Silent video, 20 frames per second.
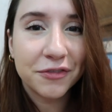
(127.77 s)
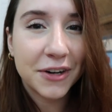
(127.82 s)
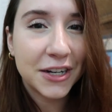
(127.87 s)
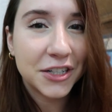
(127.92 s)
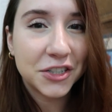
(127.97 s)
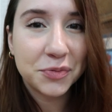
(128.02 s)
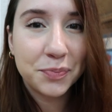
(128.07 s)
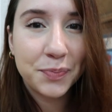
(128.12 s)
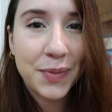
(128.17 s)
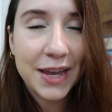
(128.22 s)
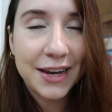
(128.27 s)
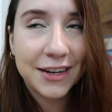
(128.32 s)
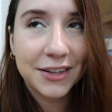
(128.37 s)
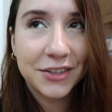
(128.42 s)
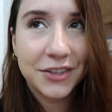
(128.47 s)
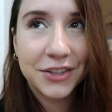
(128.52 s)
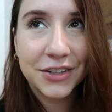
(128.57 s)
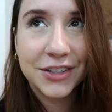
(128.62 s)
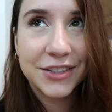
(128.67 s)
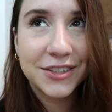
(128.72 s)
fresh
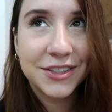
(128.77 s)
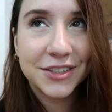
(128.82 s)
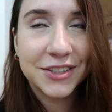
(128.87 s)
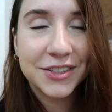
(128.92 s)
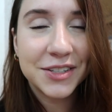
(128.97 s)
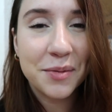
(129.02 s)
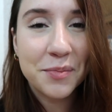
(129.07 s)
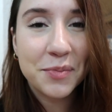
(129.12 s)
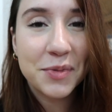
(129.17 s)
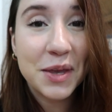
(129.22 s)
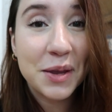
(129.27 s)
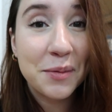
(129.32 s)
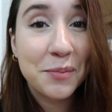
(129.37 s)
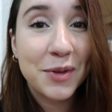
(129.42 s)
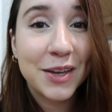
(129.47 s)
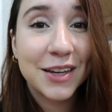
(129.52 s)
baked goods or something,